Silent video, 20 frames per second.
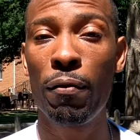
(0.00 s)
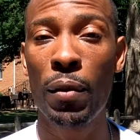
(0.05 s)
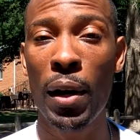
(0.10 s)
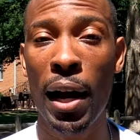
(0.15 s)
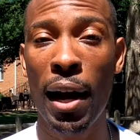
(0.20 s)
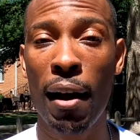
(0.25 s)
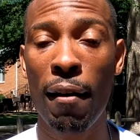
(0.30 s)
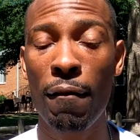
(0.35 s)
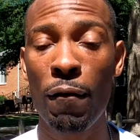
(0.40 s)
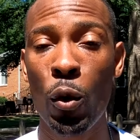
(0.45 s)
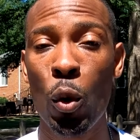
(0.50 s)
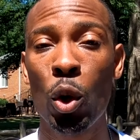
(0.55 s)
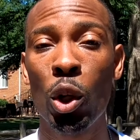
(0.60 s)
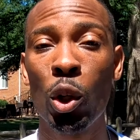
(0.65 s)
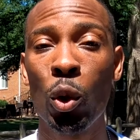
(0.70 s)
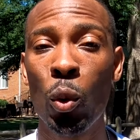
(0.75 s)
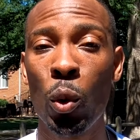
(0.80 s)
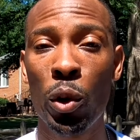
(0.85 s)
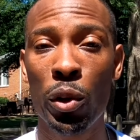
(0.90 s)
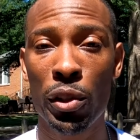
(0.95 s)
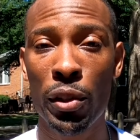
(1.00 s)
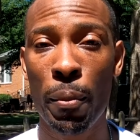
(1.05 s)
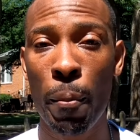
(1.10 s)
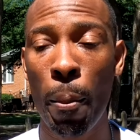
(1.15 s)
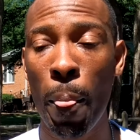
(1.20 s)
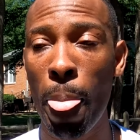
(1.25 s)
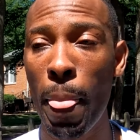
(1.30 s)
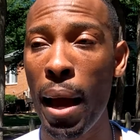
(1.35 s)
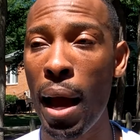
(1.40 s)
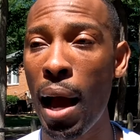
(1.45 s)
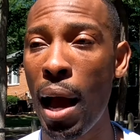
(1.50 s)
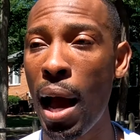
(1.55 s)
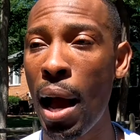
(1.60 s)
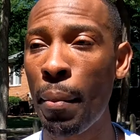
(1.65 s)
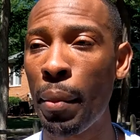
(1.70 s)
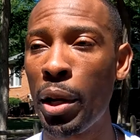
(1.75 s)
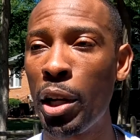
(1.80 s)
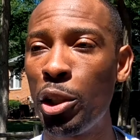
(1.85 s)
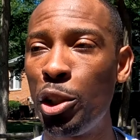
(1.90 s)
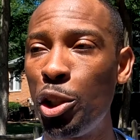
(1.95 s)
4 lures
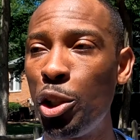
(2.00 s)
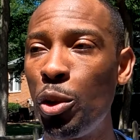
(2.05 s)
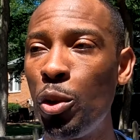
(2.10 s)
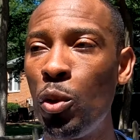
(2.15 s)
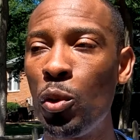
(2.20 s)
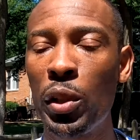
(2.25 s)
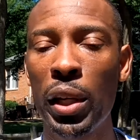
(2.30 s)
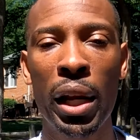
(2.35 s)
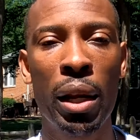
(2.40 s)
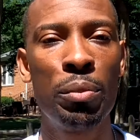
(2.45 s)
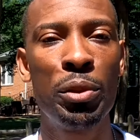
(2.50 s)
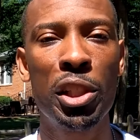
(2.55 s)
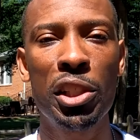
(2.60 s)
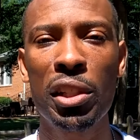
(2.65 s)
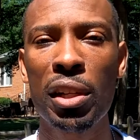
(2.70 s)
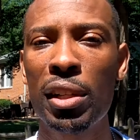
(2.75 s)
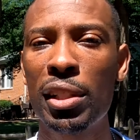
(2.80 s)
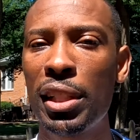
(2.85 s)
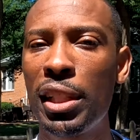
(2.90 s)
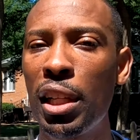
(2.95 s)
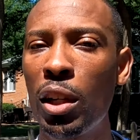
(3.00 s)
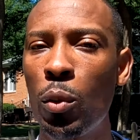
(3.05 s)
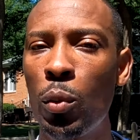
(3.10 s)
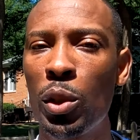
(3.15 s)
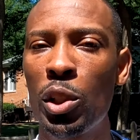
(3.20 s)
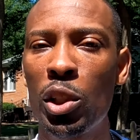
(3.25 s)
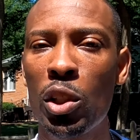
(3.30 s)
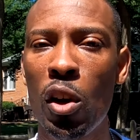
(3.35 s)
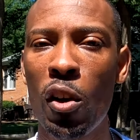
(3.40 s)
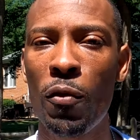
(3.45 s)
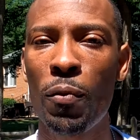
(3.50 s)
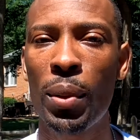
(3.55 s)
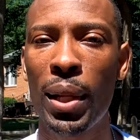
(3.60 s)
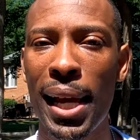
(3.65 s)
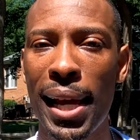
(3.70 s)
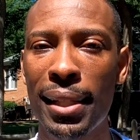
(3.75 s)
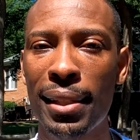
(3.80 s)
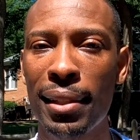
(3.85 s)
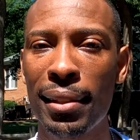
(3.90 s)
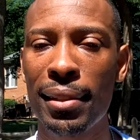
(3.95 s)
I'm going to choose, and I'm just going to stick with soft
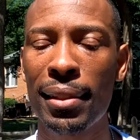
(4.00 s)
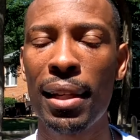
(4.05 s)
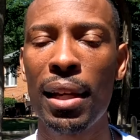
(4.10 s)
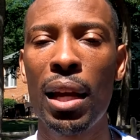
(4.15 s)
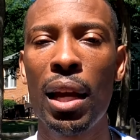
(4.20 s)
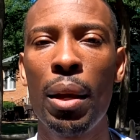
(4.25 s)
plastics